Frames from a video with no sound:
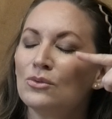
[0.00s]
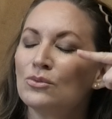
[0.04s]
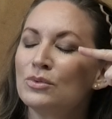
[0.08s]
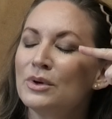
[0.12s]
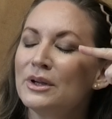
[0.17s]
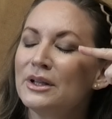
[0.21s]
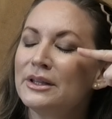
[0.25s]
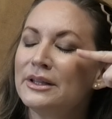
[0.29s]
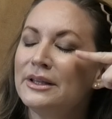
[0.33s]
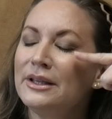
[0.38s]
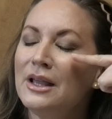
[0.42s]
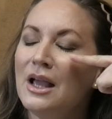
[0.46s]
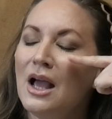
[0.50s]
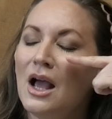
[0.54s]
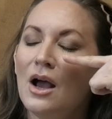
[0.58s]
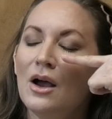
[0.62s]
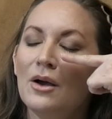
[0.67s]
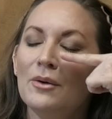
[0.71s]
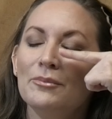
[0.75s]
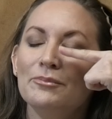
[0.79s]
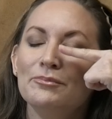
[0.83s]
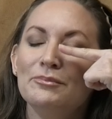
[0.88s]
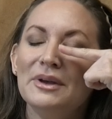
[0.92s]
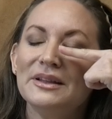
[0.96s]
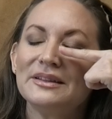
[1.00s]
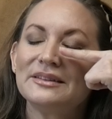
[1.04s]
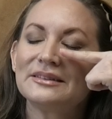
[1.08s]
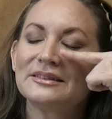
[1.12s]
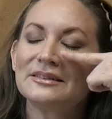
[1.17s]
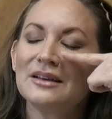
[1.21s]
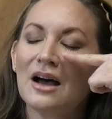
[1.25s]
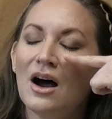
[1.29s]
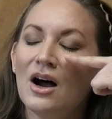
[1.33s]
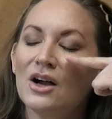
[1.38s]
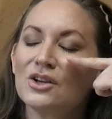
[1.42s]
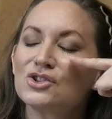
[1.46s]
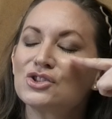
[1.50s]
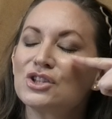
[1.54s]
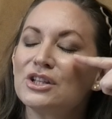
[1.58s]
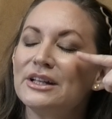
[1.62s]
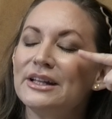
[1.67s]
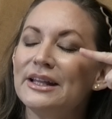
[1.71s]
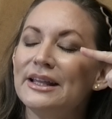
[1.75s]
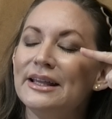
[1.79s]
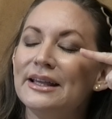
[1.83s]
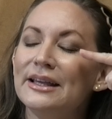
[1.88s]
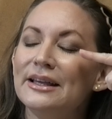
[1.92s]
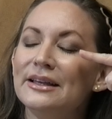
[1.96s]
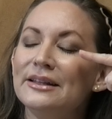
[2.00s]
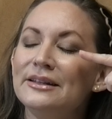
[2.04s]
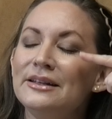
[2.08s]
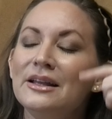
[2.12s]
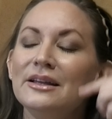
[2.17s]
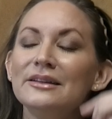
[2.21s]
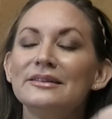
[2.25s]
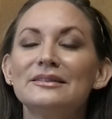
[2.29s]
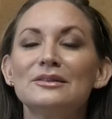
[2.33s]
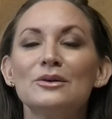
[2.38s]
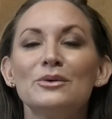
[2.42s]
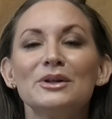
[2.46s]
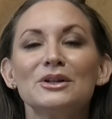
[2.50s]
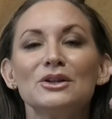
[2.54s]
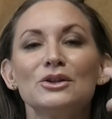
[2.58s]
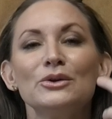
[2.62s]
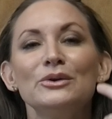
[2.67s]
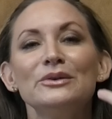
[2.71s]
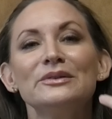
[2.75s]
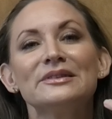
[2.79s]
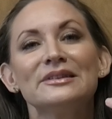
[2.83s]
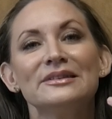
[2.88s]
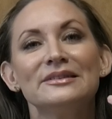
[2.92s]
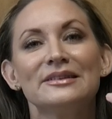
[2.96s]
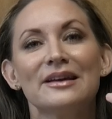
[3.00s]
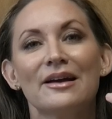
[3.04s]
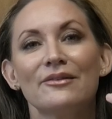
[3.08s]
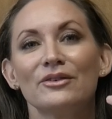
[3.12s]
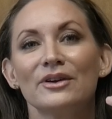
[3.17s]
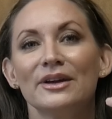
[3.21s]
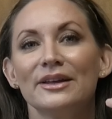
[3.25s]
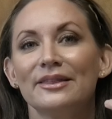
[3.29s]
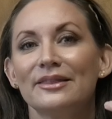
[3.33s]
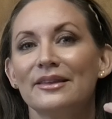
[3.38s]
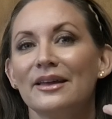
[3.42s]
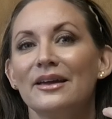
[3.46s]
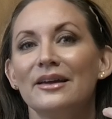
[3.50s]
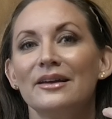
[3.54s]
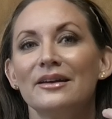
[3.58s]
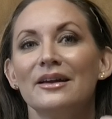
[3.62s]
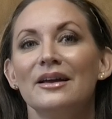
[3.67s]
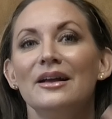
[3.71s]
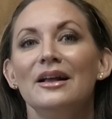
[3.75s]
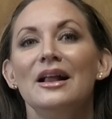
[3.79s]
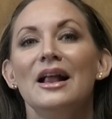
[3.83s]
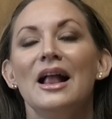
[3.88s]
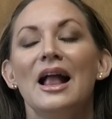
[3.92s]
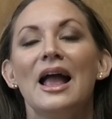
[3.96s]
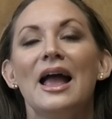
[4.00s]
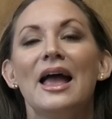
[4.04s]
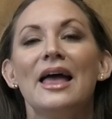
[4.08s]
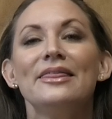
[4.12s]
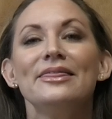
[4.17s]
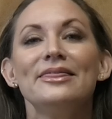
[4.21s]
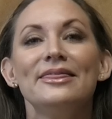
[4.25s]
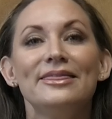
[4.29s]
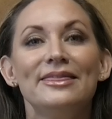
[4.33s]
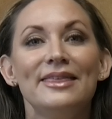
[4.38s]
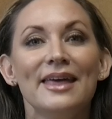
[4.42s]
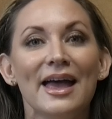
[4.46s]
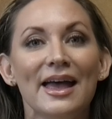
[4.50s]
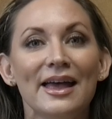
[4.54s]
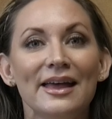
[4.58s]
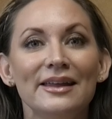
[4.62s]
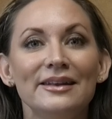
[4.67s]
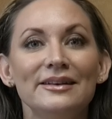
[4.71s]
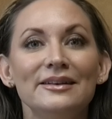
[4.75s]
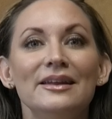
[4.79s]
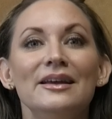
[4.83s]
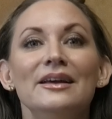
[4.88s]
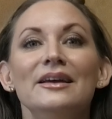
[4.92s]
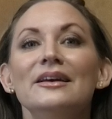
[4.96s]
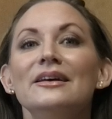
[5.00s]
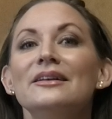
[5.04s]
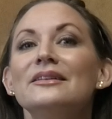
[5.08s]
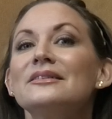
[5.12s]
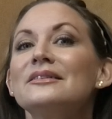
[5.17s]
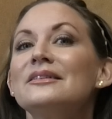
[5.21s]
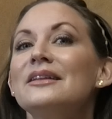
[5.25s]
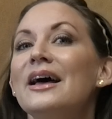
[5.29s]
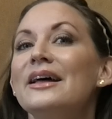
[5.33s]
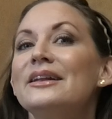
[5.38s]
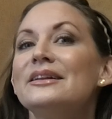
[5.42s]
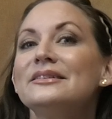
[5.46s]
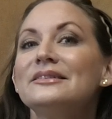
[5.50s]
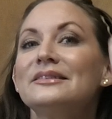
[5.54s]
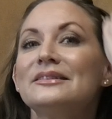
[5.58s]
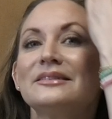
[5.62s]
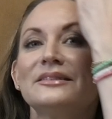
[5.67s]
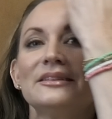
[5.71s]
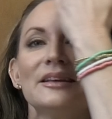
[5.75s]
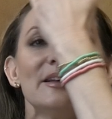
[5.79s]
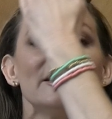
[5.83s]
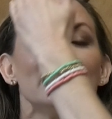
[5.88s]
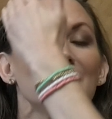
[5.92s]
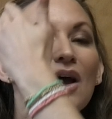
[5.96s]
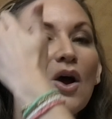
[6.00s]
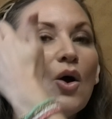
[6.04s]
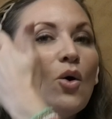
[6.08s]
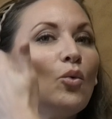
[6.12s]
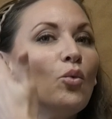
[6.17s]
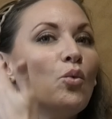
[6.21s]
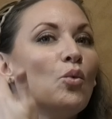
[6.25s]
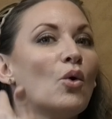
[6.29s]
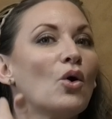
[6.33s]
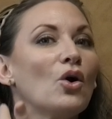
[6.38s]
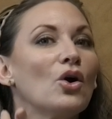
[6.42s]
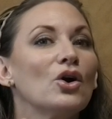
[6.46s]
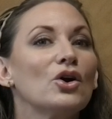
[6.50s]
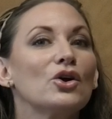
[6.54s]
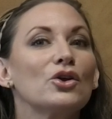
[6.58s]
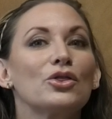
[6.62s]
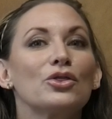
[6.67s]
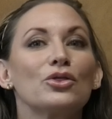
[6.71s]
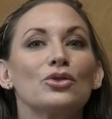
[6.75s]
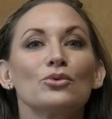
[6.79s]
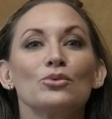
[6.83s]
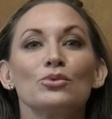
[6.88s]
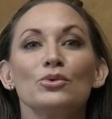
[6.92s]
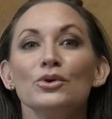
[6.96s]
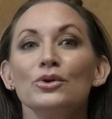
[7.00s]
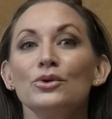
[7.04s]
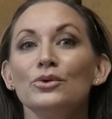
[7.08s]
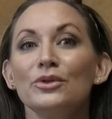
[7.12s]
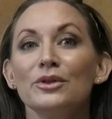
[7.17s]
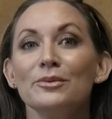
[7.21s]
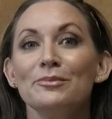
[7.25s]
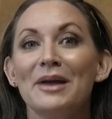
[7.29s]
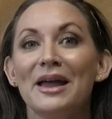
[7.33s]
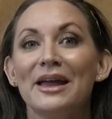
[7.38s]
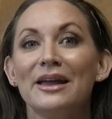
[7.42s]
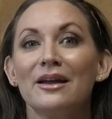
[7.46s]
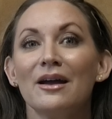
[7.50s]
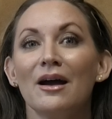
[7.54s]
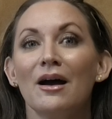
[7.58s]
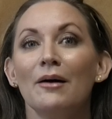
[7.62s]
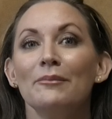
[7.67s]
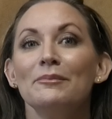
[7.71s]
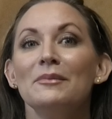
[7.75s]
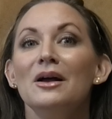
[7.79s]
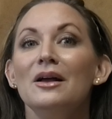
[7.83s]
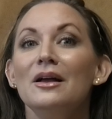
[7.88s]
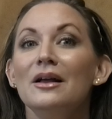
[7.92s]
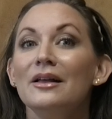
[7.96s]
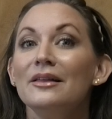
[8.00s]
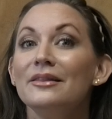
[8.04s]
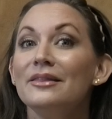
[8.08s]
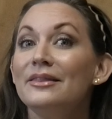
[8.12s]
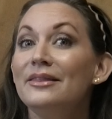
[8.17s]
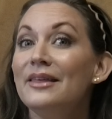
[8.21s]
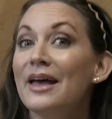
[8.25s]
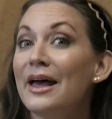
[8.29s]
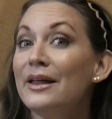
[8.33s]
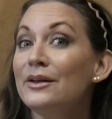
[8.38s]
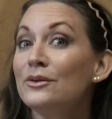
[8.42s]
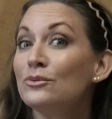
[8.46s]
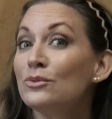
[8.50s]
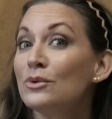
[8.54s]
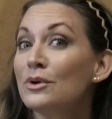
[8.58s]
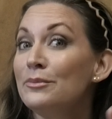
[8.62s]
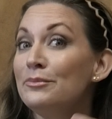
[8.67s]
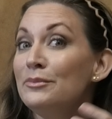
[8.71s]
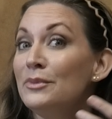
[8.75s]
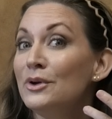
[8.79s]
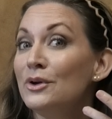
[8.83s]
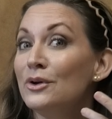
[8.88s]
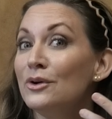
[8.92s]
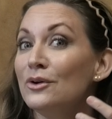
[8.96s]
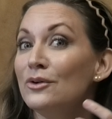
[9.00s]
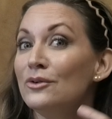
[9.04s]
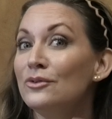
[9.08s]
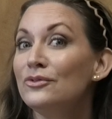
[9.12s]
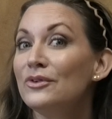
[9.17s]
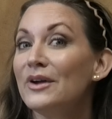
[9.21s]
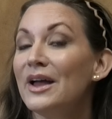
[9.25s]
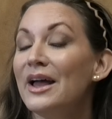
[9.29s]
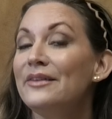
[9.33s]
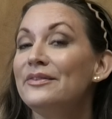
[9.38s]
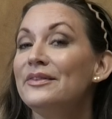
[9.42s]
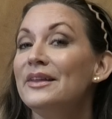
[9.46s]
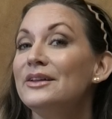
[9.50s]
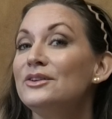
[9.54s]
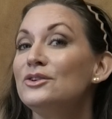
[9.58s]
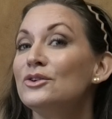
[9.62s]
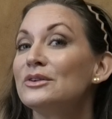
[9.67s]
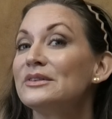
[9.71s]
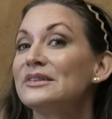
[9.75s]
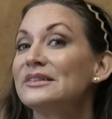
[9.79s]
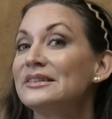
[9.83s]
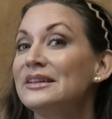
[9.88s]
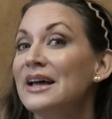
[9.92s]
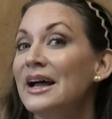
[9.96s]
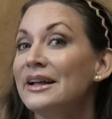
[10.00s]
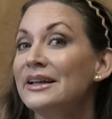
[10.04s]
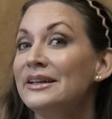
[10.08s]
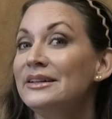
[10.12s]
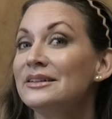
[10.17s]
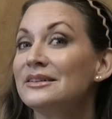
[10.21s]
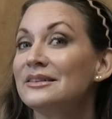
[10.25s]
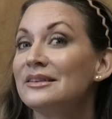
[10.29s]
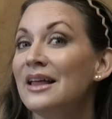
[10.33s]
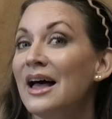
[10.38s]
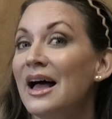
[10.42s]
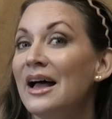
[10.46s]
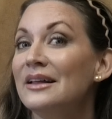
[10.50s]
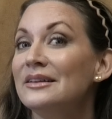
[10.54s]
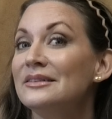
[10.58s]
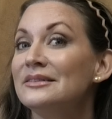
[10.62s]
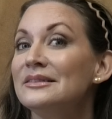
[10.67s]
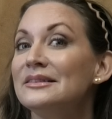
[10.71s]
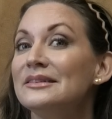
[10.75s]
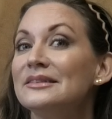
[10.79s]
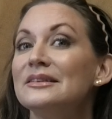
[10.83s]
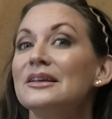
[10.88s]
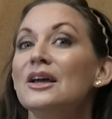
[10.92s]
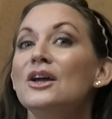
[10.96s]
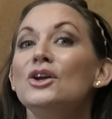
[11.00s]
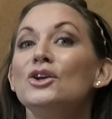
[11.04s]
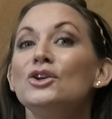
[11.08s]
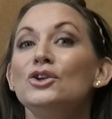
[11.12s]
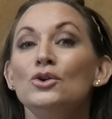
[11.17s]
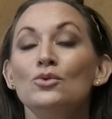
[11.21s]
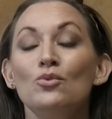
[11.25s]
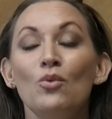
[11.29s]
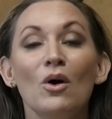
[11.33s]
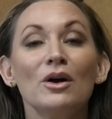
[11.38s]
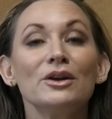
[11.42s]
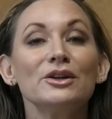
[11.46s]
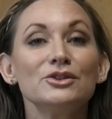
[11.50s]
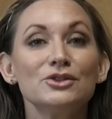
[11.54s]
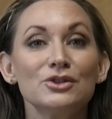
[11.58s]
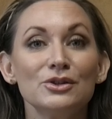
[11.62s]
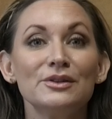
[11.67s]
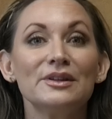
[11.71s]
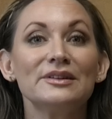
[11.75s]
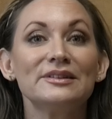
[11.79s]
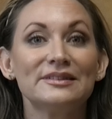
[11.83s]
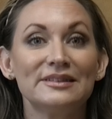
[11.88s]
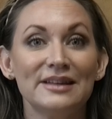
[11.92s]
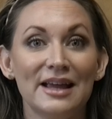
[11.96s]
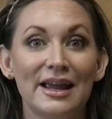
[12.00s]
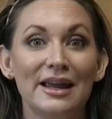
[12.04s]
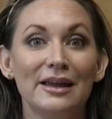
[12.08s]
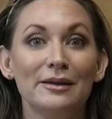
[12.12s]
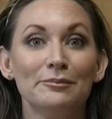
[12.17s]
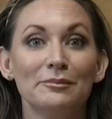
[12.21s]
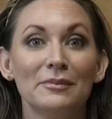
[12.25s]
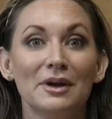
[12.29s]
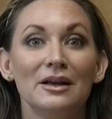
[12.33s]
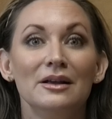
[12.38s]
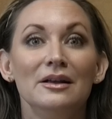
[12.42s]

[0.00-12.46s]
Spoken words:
Really massage it in so it loosens everything. And then let it sit, work through the makeup, then remove, and then your second cleanse, you want to do the same.